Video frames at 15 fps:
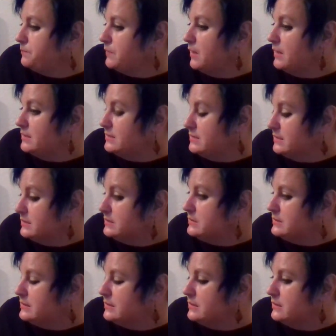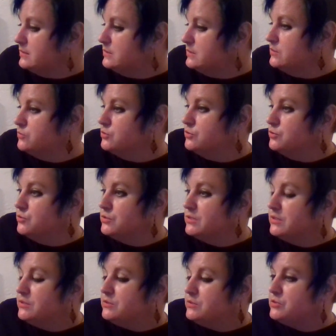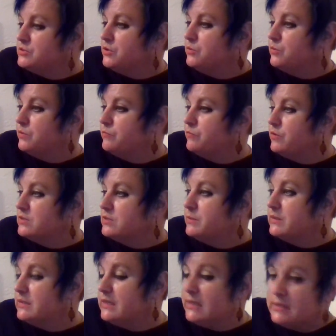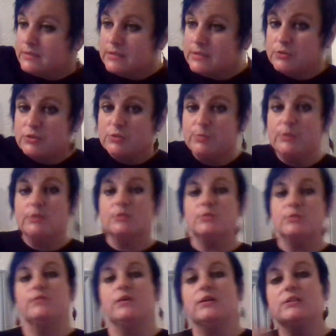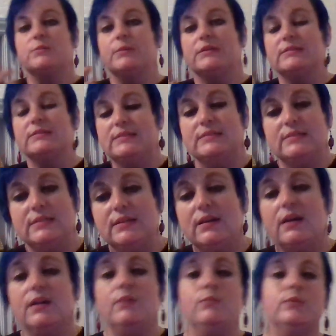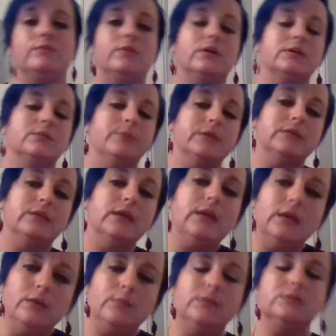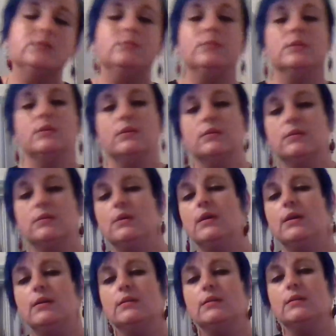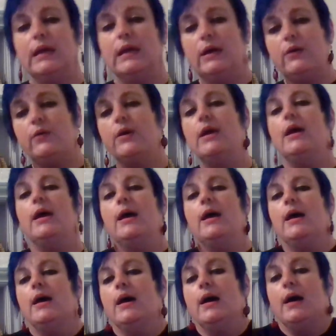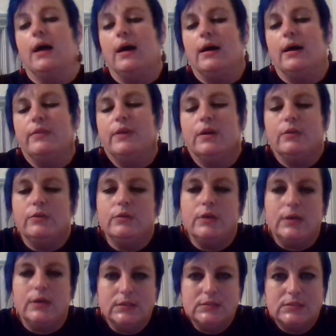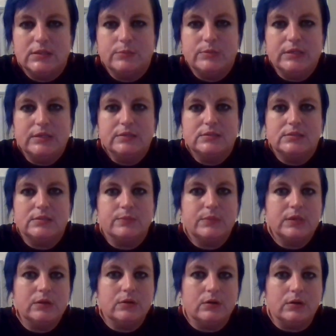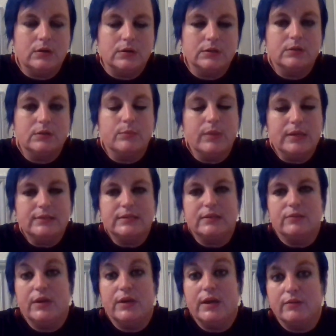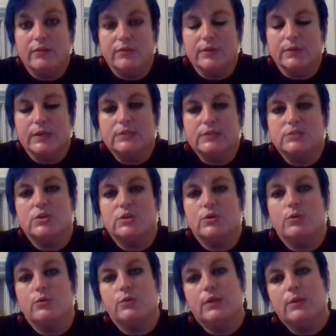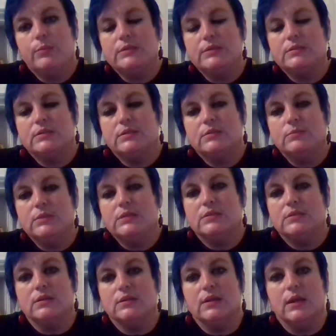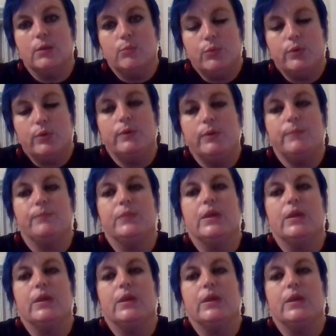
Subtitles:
idea that I need to introduce here. So we've talked about the ancestor spirits, we've talked about Di Tian, we've talked about the animism and the yin and yang and the Tao. The other concept is something called the mandate of heaven. And so that basically means that an emperor